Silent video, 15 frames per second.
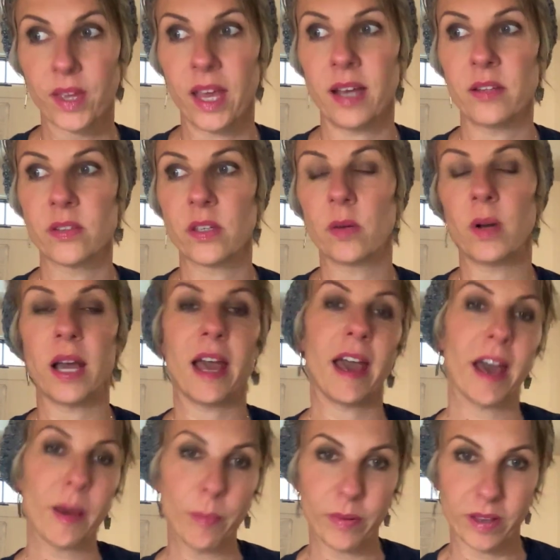And so what
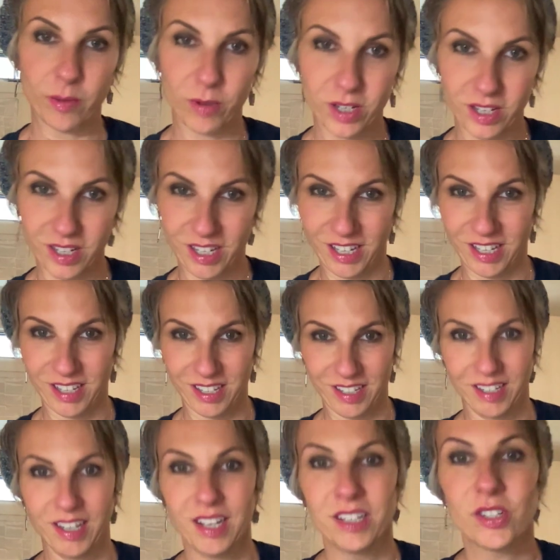happened, what
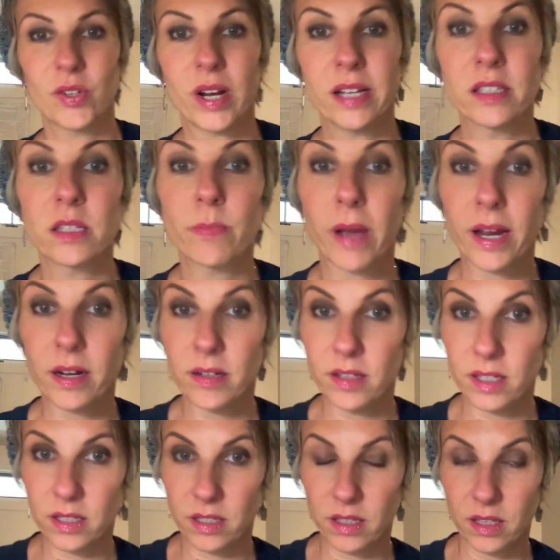transpired
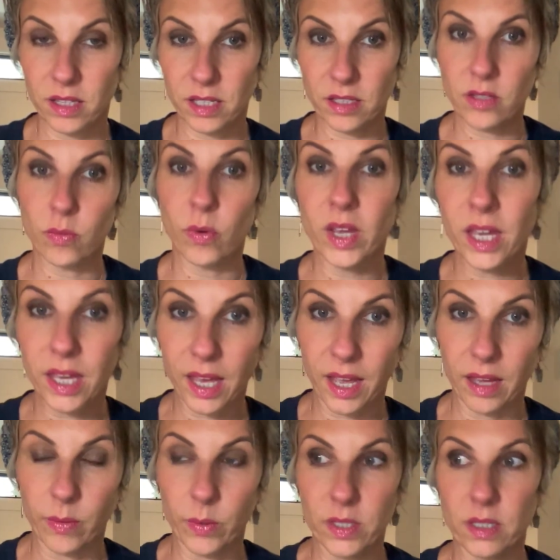this
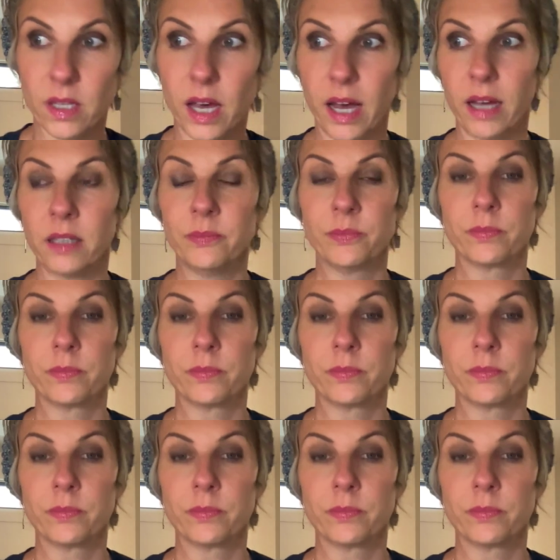weekend was that